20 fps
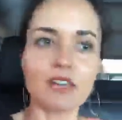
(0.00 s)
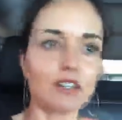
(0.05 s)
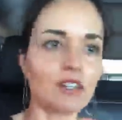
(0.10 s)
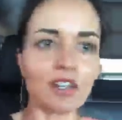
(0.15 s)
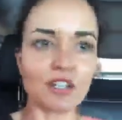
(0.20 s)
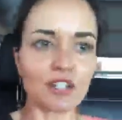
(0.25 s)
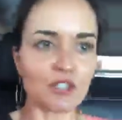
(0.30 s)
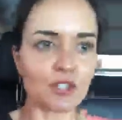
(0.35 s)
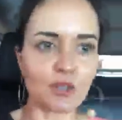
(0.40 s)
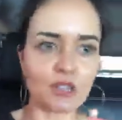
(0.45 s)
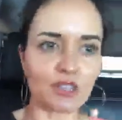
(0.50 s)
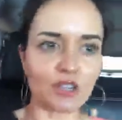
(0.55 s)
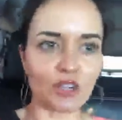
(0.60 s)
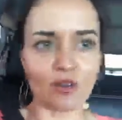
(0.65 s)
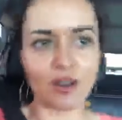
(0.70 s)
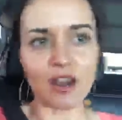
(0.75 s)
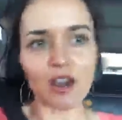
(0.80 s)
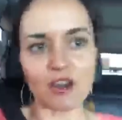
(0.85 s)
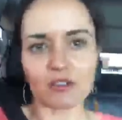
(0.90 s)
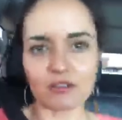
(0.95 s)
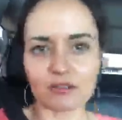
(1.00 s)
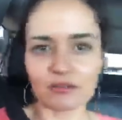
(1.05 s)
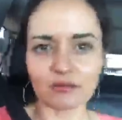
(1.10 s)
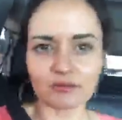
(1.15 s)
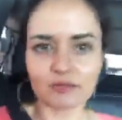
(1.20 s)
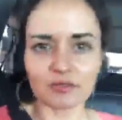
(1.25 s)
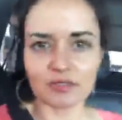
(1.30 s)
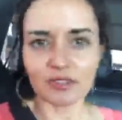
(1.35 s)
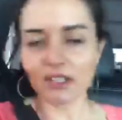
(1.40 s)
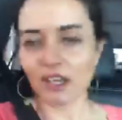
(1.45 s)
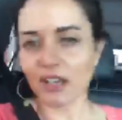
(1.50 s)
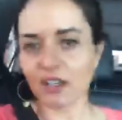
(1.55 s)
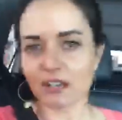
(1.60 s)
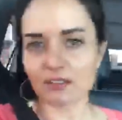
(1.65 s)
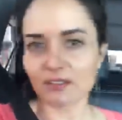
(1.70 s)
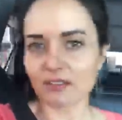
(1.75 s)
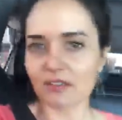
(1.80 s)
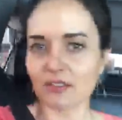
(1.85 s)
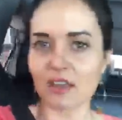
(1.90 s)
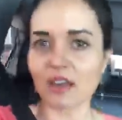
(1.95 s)
Not join the crowd.
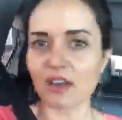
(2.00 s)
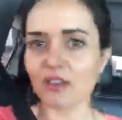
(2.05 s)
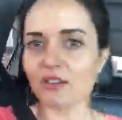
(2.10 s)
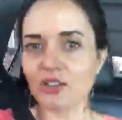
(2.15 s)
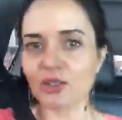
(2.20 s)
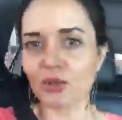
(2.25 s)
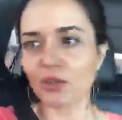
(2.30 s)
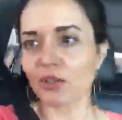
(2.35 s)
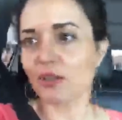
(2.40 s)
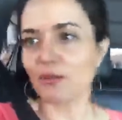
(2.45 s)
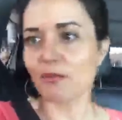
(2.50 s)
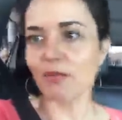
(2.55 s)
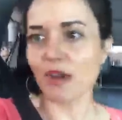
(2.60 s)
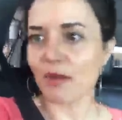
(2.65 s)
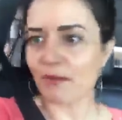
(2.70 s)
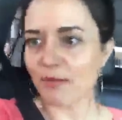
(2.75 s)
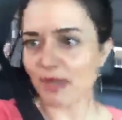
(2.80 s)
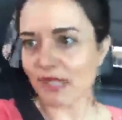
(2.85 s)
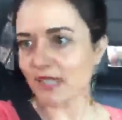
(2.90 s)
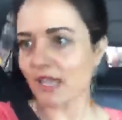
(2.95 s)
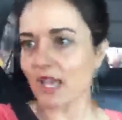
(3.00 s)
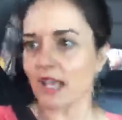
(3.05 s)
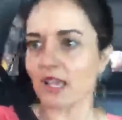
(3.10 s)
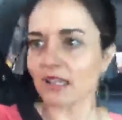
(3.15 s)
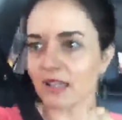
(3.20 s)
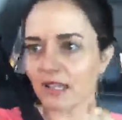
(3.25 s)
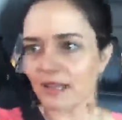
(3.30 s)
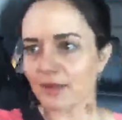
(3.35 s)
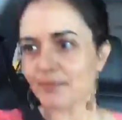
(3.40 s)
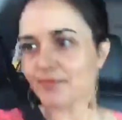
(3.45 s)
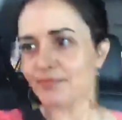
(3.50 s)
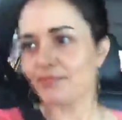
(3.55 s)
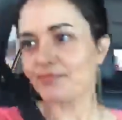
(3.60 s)
Not join the mob mentality.